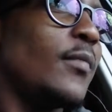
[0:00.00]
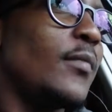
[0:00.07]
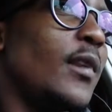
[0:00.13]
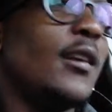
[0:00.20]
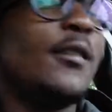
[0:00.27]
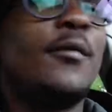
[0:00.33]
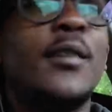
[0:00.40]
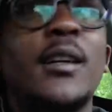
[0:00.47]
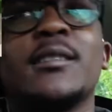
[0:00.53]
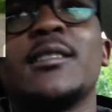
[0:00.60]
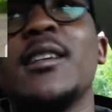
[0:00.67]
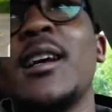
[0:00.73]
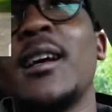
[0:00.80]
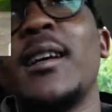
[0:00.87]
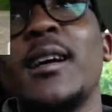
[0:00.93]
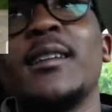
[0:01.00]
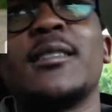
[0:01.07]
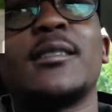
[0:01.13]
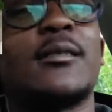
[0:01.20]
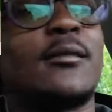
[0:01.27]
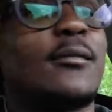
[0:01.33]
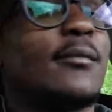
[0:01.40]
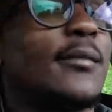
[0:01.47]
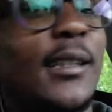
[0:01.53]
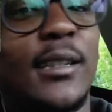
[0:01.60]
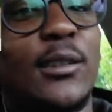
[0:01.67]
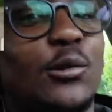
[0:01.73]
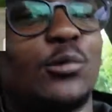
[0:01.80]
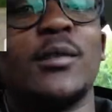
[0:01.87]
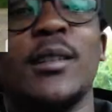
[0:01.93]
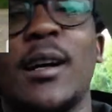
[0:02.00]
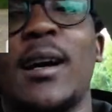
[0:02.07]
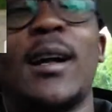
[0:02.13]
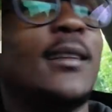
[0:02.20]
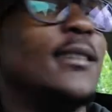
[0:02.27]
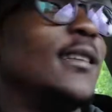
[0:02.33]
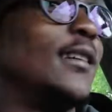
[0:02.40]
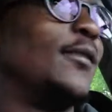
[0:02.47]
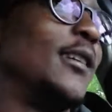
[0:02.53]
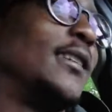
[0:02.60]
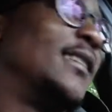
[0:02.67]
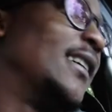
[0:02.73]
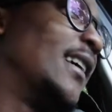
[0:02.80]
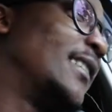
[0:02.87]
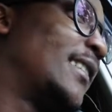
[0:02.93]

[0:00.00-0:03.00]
if let's say i get this one i'll never dare